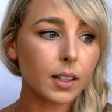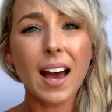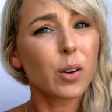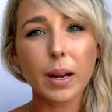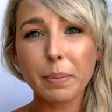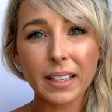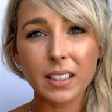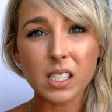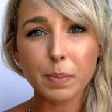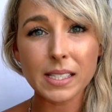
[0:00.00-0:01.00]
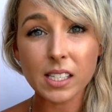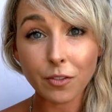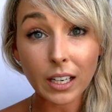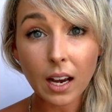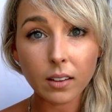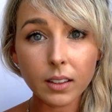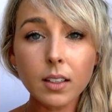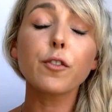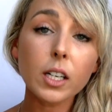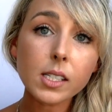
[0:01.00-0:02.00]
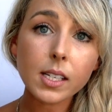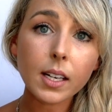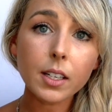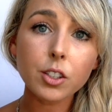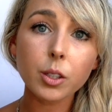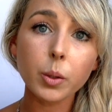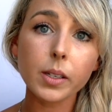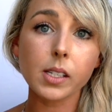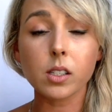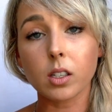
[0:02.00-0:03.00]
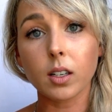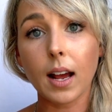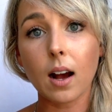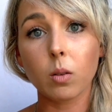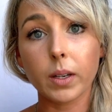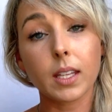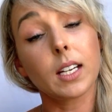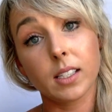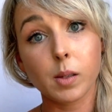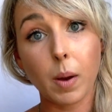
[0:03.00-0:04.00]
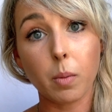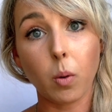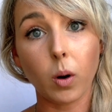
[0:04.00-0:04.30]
How do I plan a specific color? First thing I do is I start out with an inspo